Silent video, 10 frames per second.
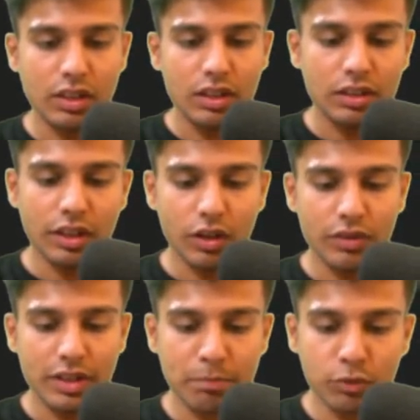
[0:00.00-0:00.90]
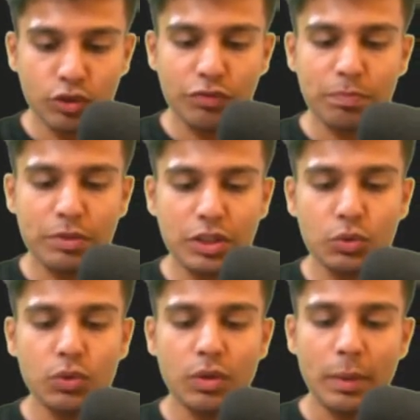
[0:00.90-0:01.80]
Now remove
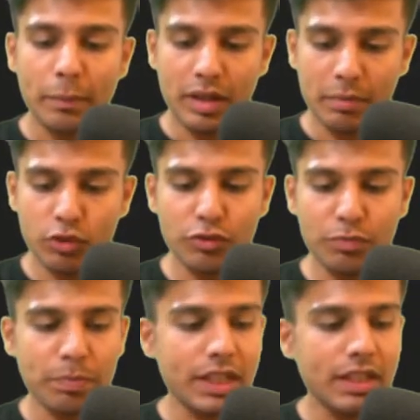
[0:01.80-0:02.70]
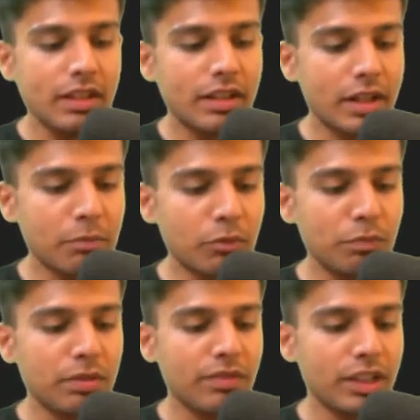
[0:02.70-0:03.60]
Q, remove P, remove
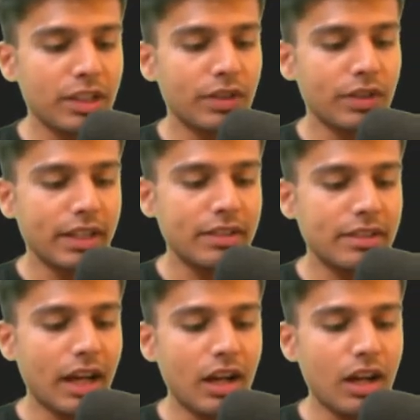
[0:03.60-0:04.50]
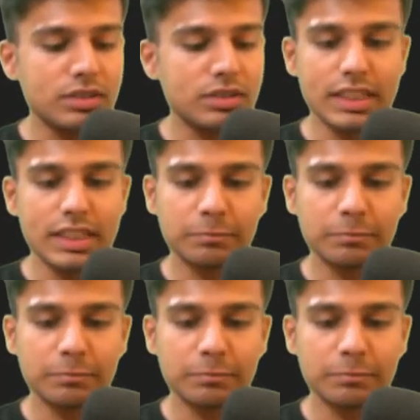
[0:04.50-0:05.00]
pivot over here. Now see,